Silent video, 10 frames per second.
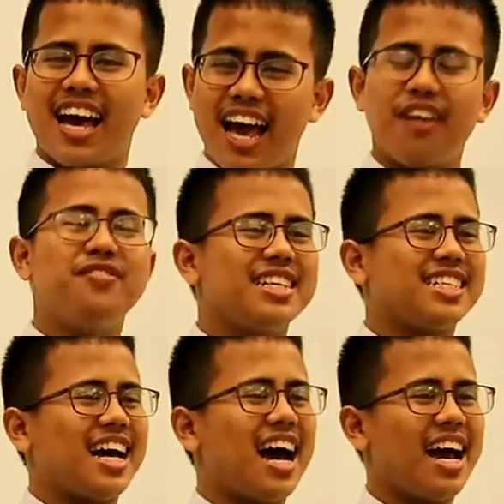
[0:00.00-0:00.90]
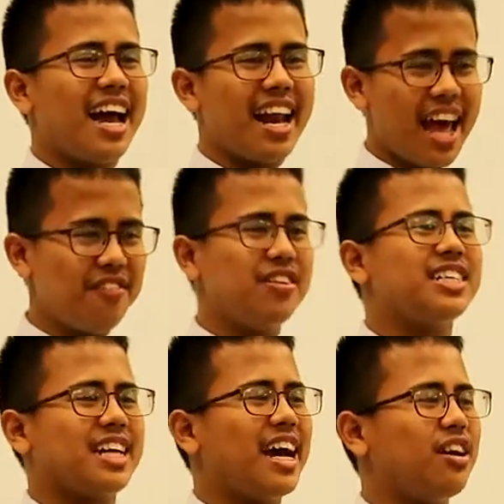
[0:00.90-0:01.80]

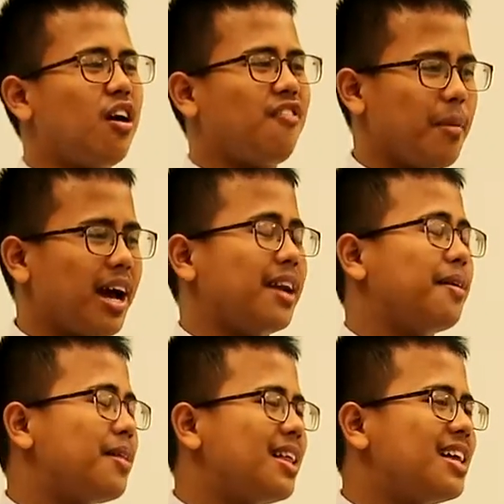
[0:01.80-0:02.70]
average height of a man.